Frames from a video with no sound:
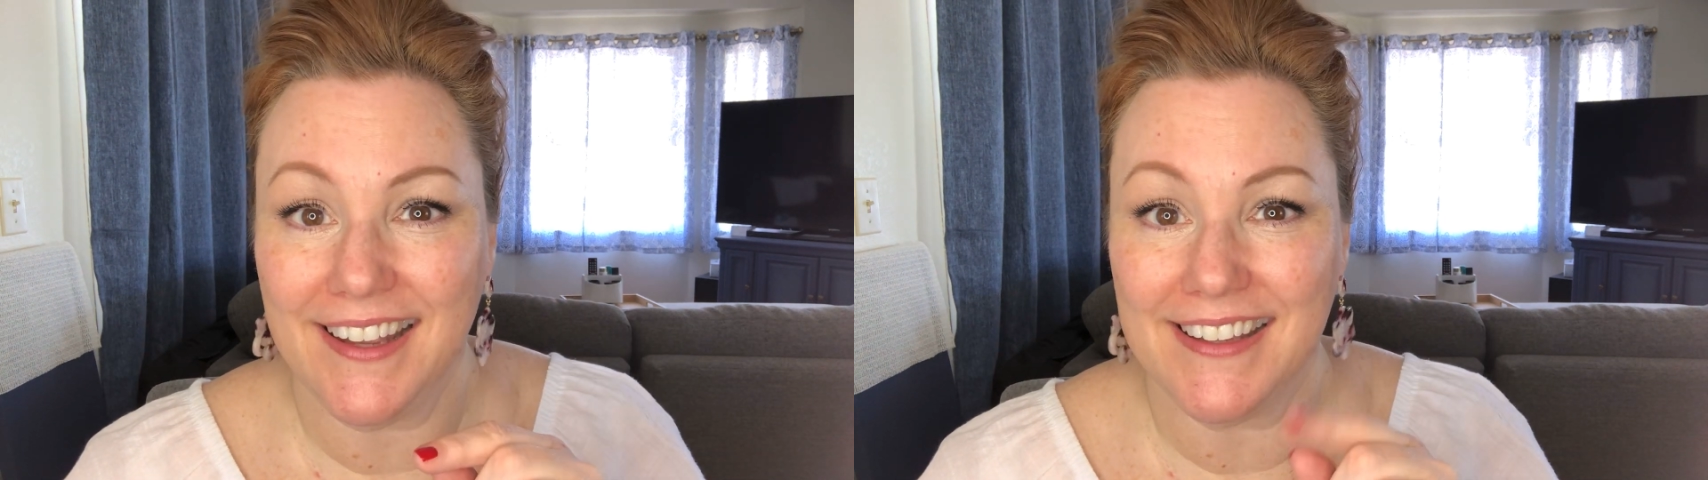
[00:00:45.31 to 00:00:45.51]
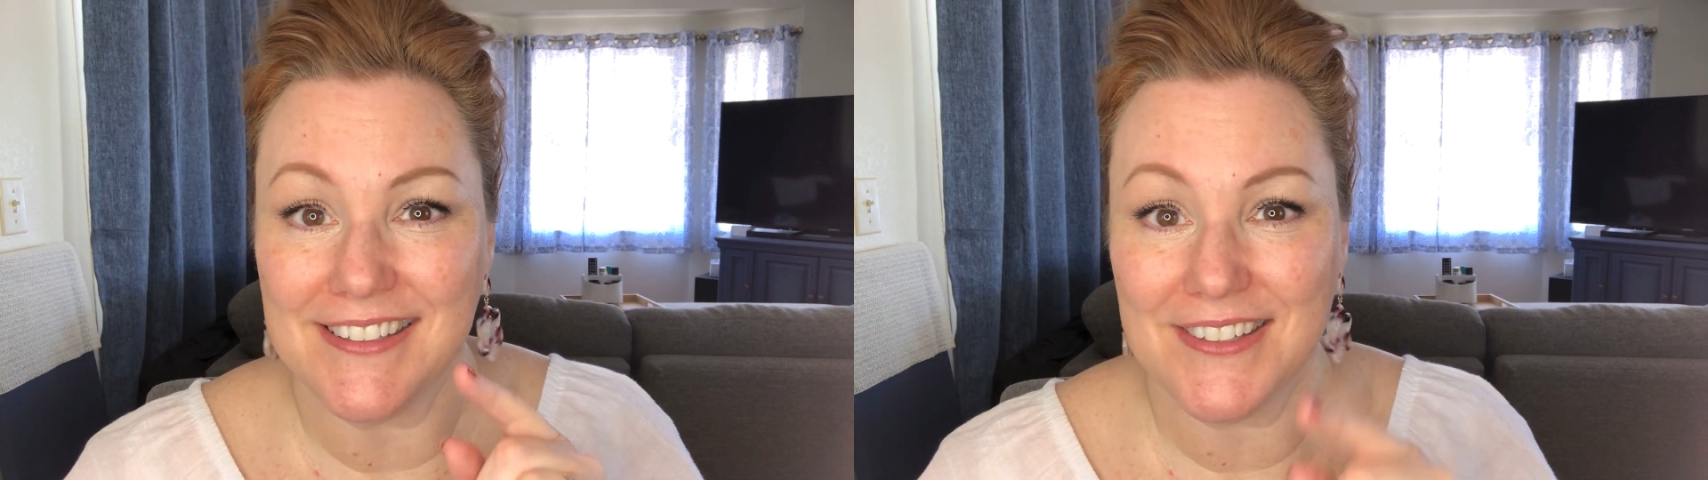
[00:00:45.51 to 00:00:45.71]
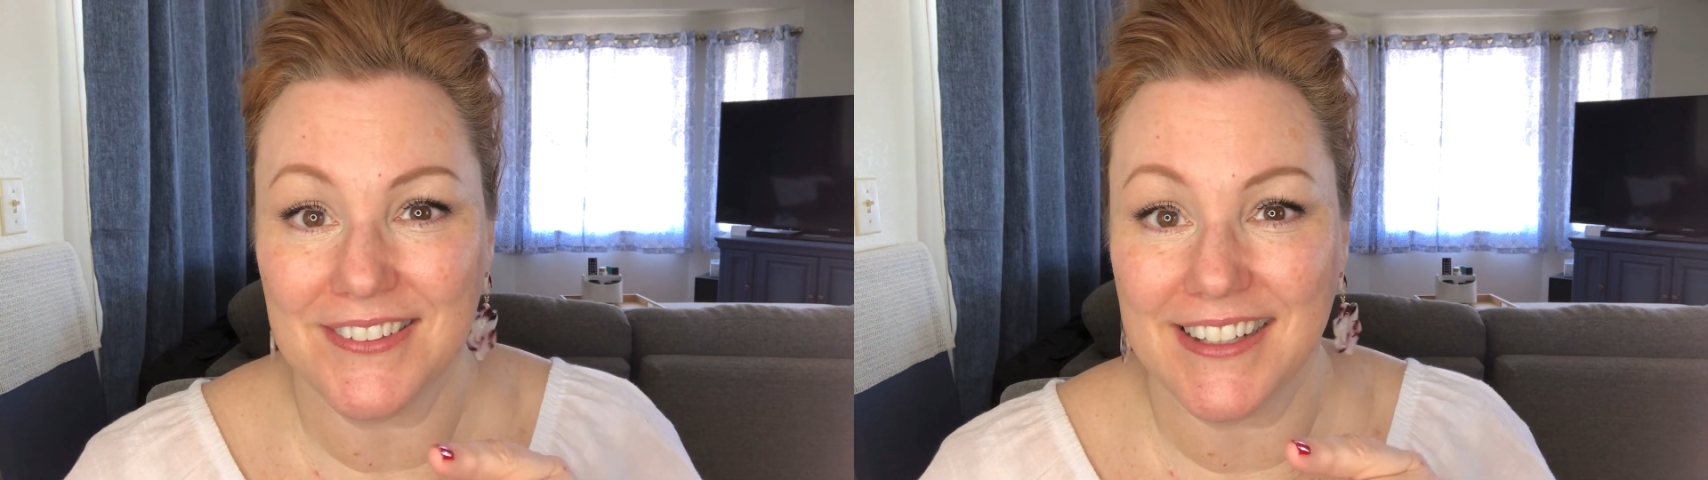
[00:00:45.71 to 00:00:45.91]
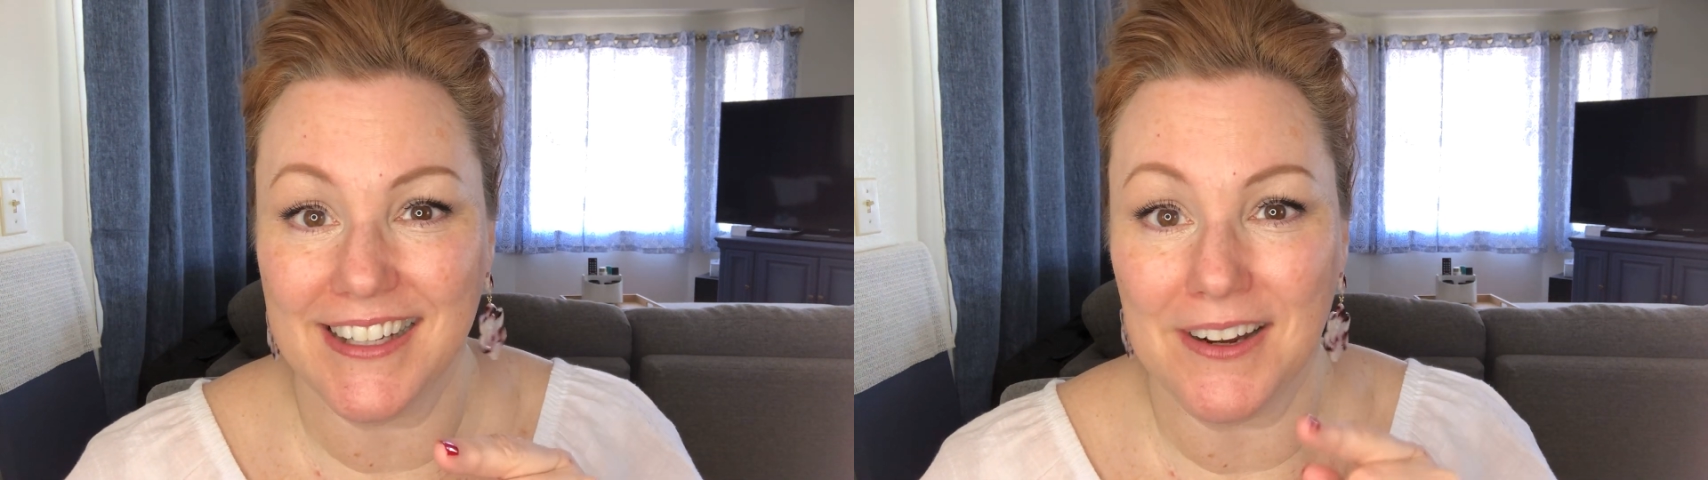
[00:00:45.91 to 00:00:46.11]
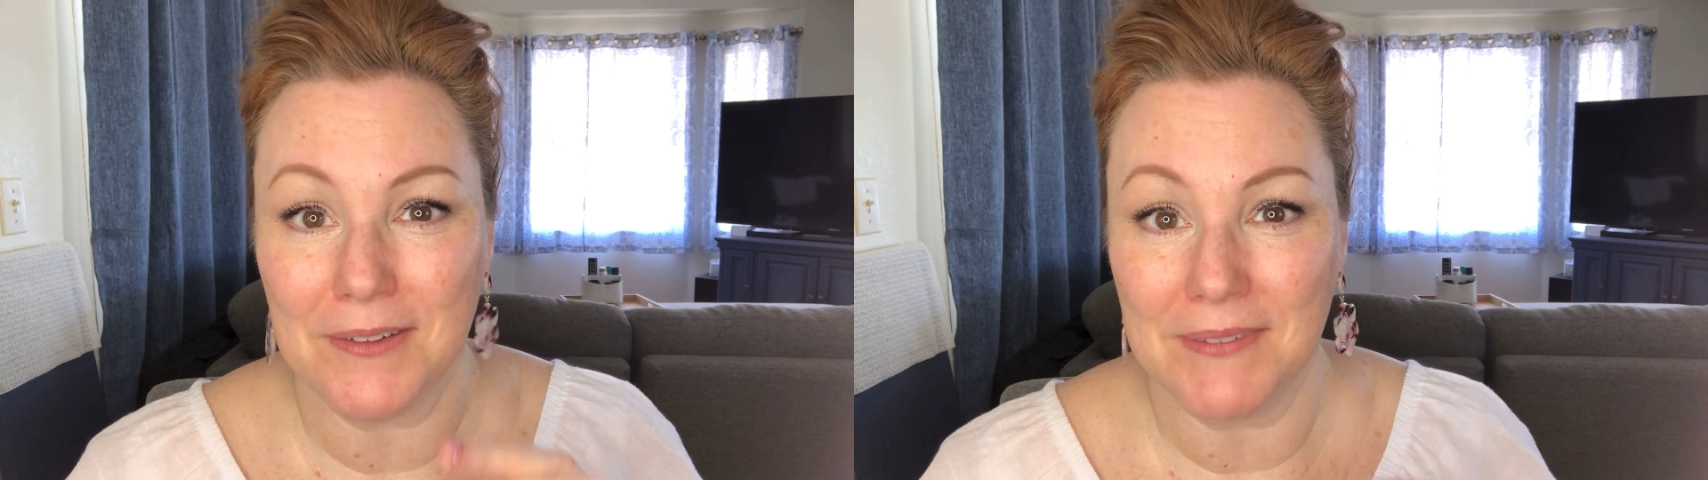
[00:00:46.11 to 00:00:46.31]
and
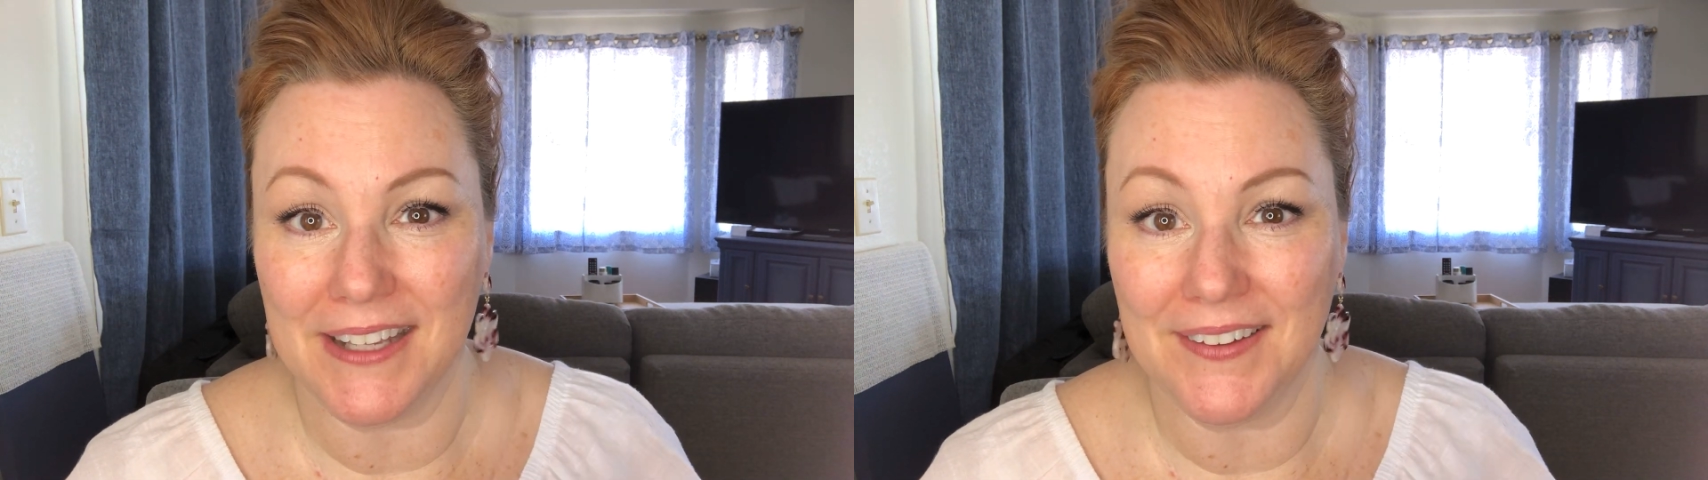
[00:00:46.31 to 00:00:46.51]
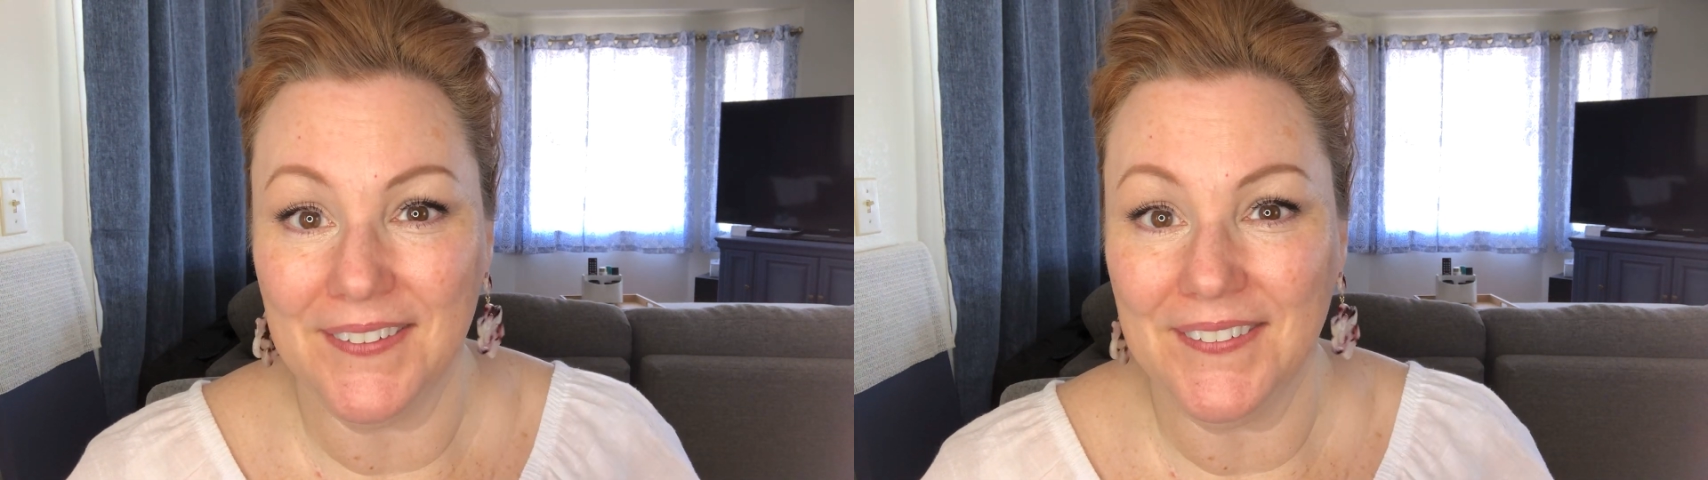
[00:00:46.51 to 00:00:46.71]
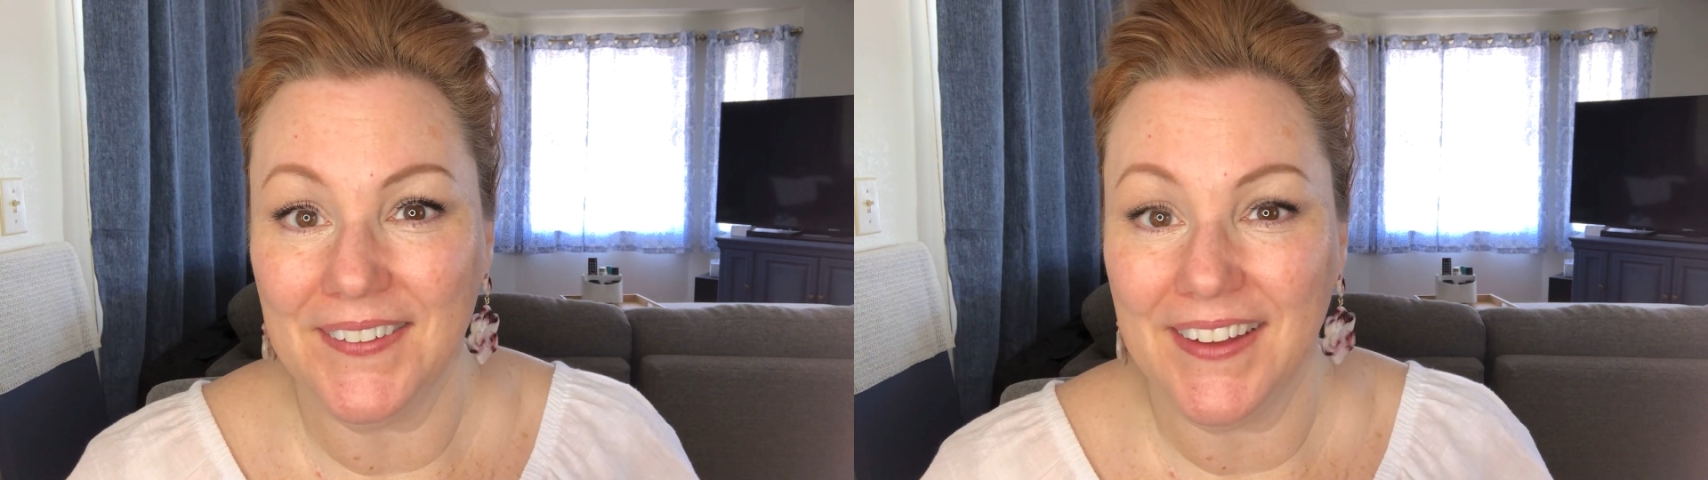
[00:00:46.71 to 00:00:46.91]
Tori Harmio,